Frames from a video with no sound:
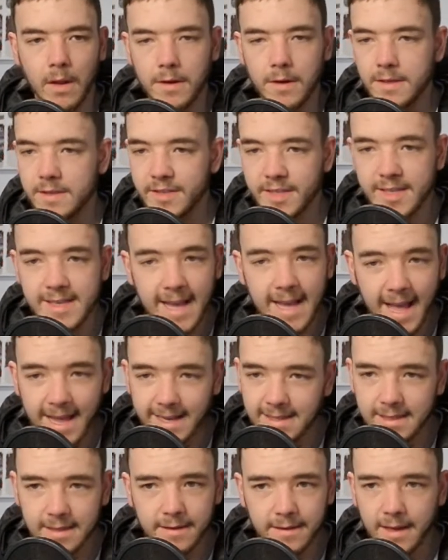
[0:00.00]
I didn't see
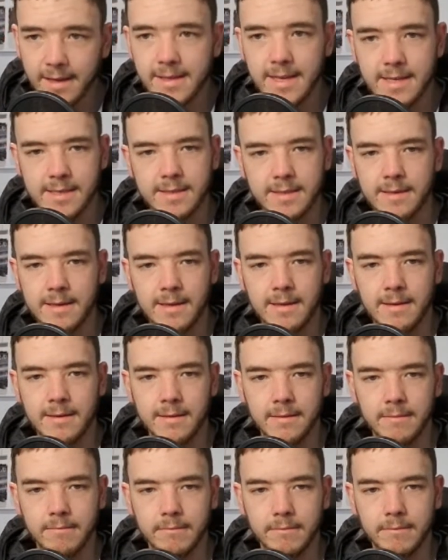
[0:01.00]
any of that
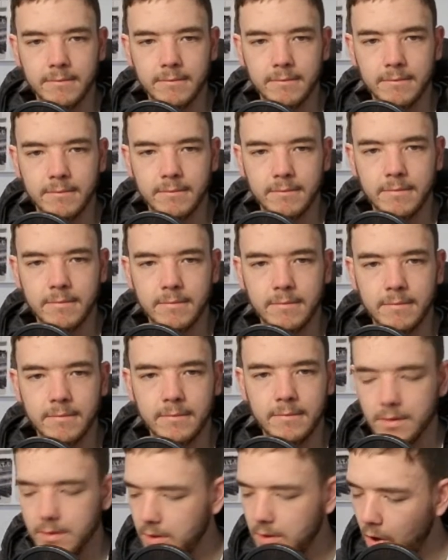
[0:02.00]
yesterday.
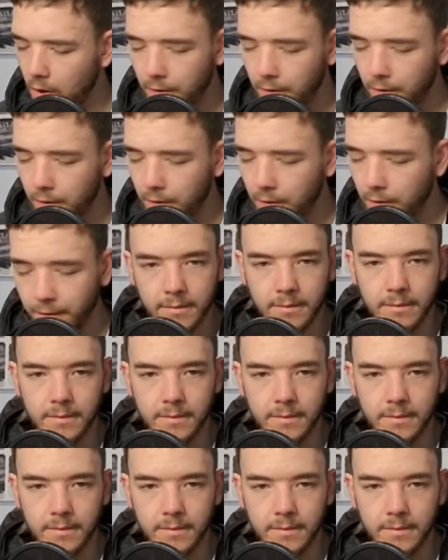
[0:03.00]
None.